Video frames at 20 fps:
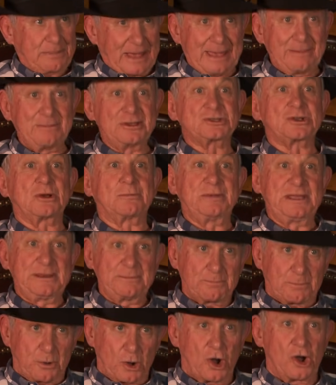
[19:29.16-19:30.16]
babies have
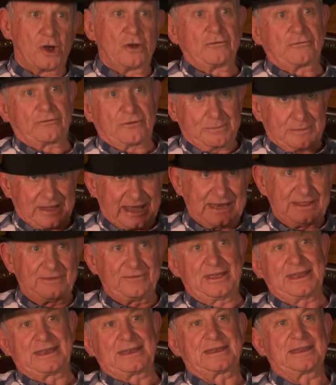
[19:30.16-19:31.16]
been born from that
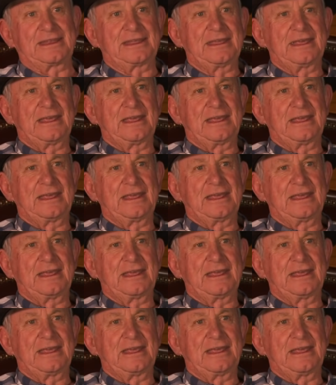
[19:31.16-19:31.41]
event.